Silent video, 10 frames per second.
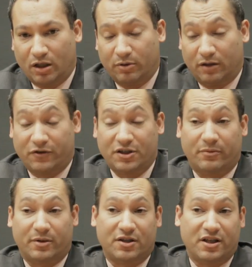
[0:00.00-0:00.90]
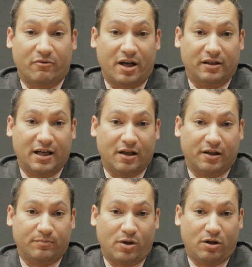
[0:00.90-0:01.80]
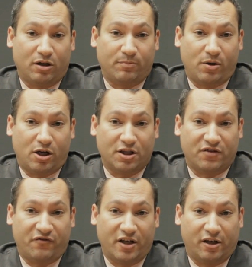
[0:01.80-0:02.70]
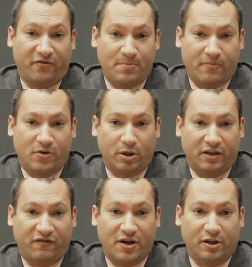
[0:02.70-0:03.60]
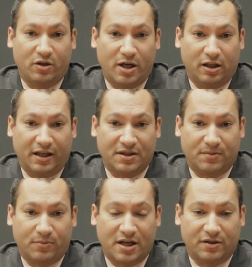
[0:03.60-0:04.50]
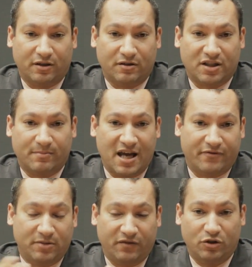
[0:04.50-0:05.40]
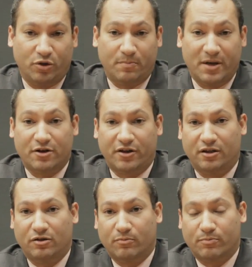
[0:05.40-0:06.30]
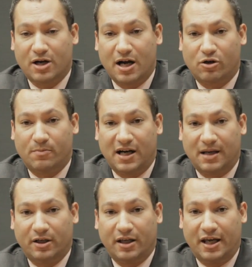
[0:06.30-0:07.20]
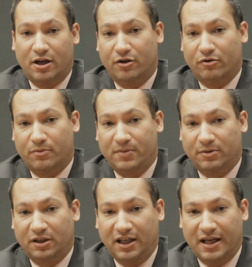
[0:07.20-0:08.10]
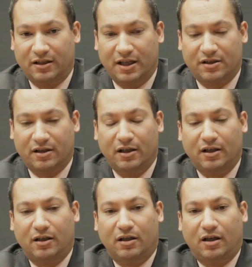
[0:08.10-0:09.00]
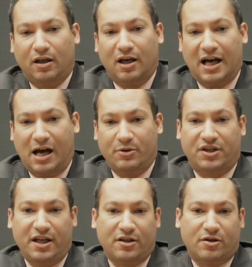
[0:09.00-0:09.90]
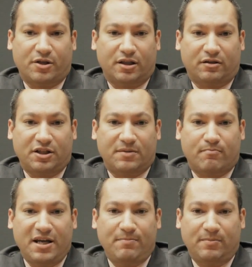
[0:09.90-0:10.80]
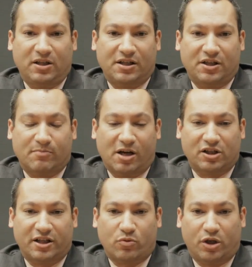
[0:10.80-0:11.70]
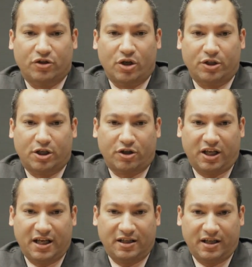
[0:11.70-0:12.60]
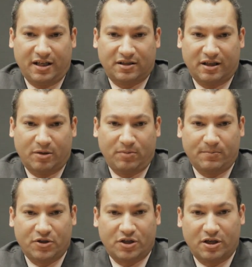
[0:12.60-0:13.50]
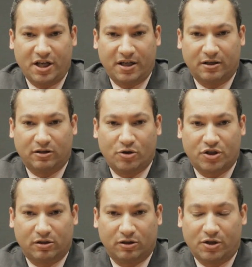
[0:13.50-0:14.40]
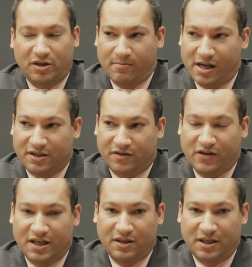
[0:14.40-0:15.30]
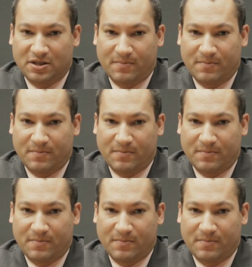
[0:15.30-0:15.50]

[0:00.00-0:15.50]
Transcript: Well, first I want to say right now that Paul is polling fairly well against the president. Some have him even doing better than Barack Obama and other Republican candidates. I would say, though, that this may be because he's much less well known than other candidates, and when people start taking a closer look, they might find things